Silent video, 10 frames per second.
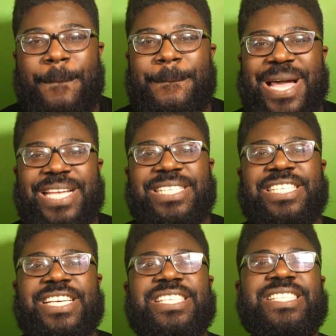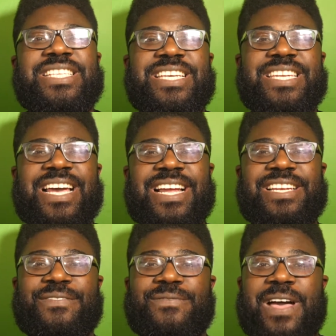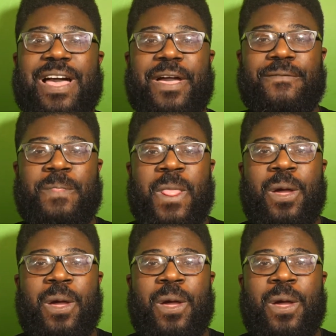Manchester United 5.